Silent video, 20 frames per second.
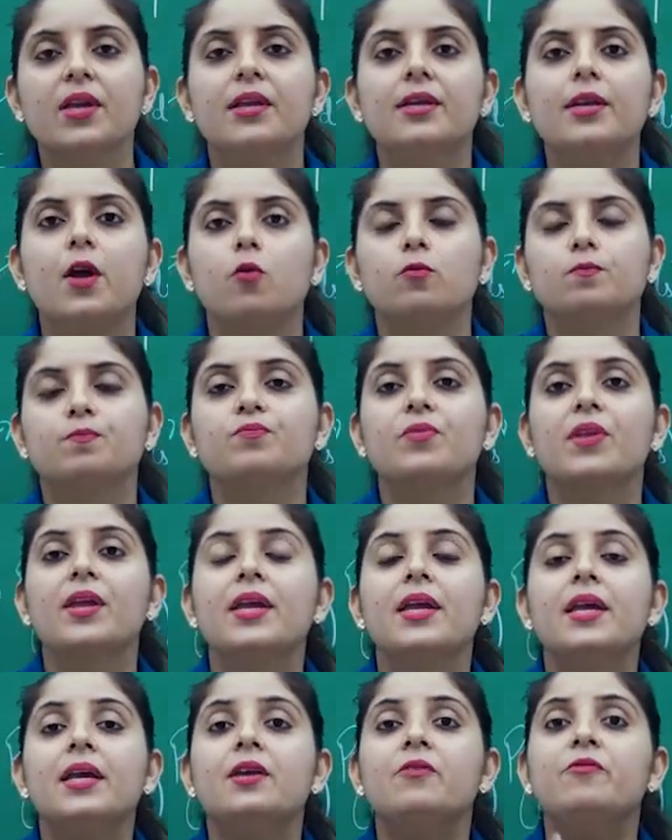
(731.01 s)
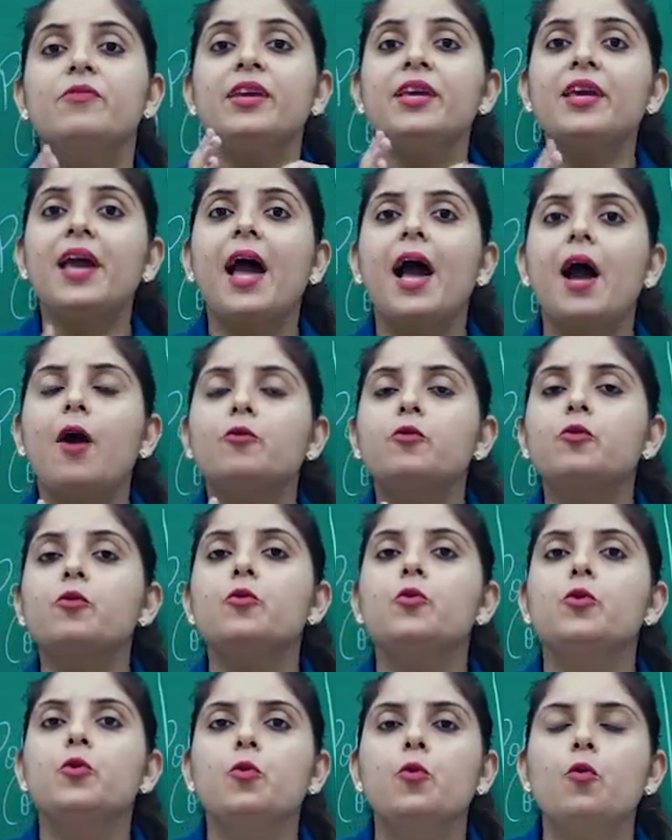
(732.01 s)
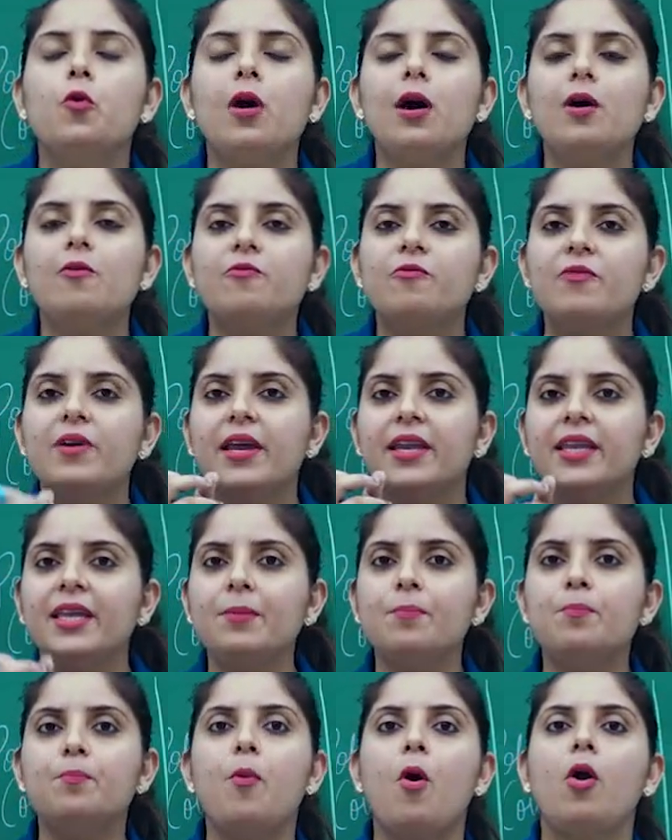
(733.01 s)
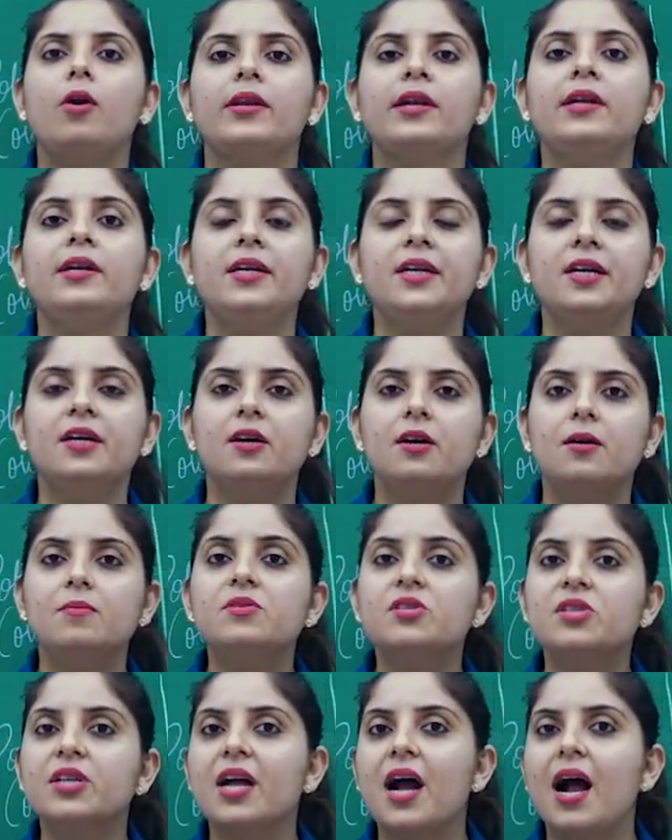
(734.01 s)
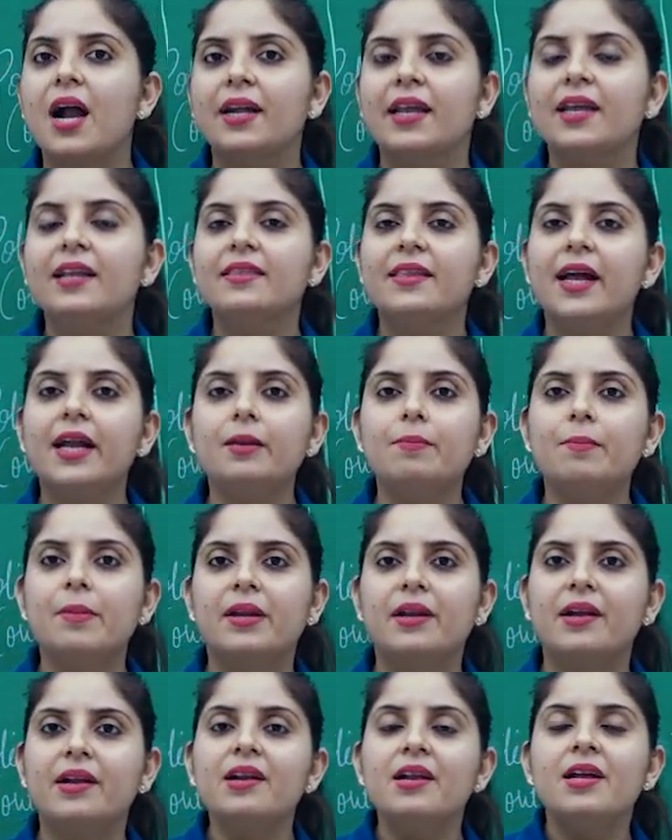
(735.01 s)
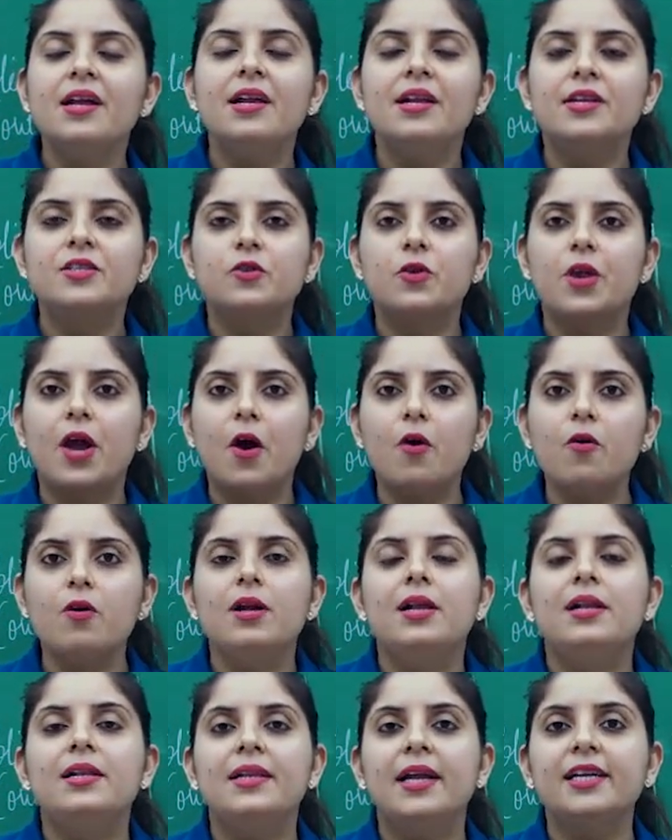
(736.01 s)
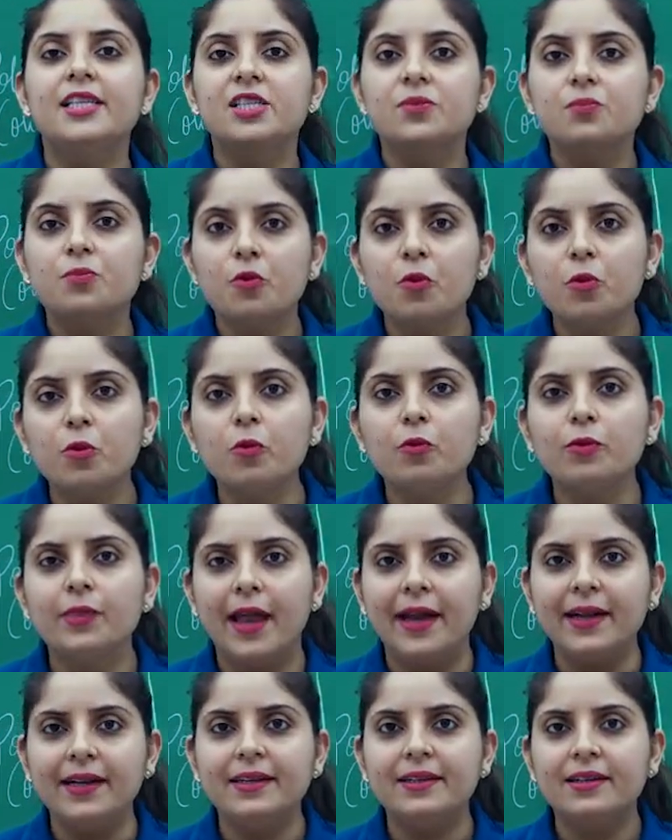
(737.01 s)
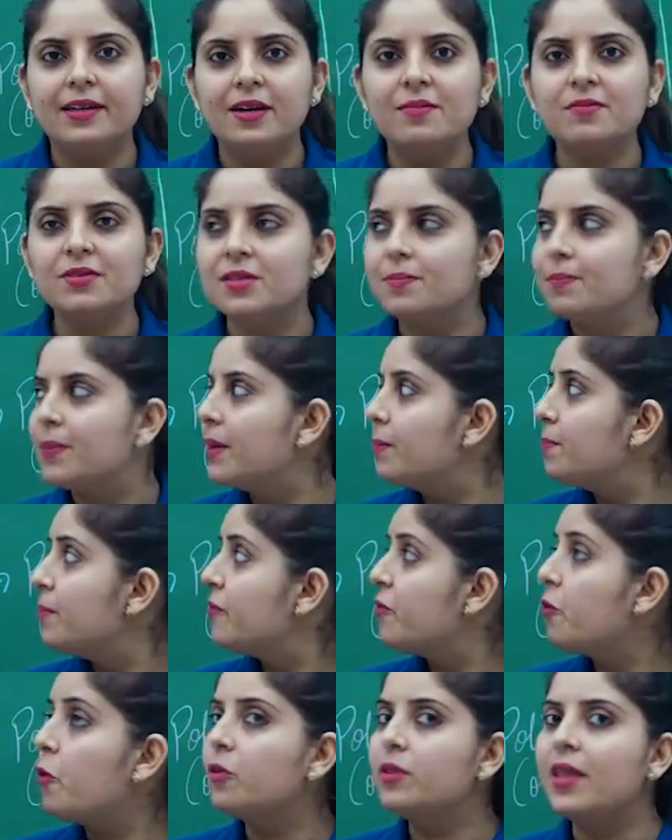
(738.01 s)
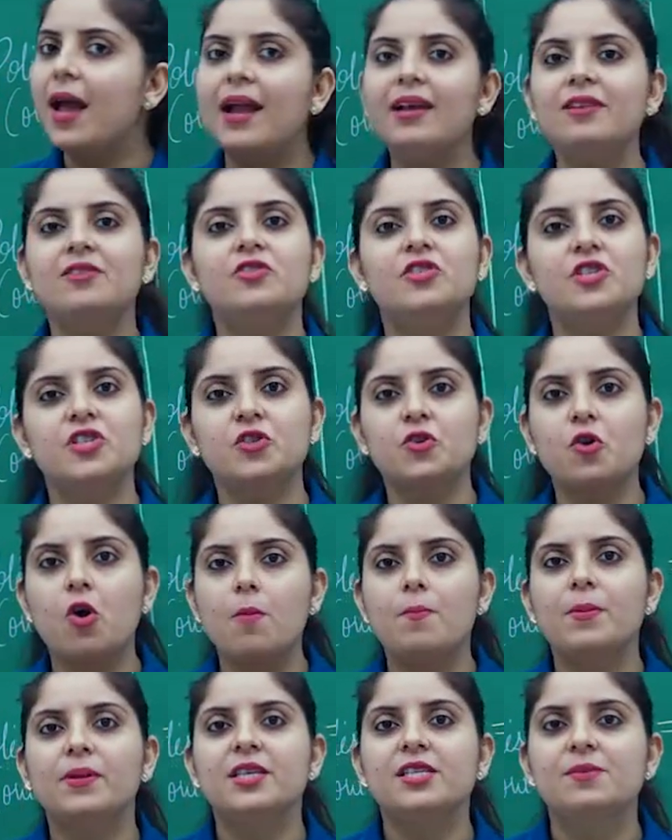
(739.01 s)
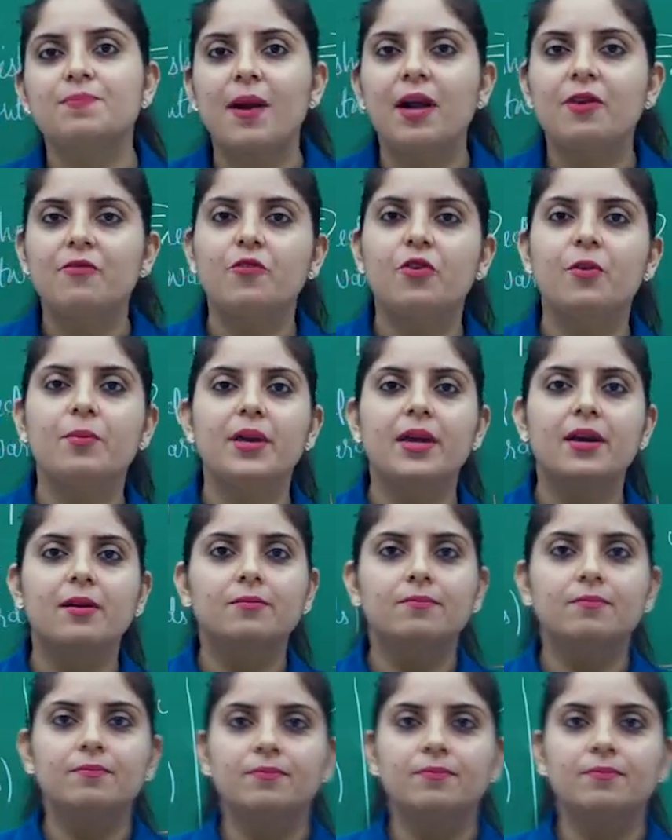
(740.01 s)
Now, we have to know a very important terms regarding that mirror. So now let's move to that terms, but before that, just copy this part from here.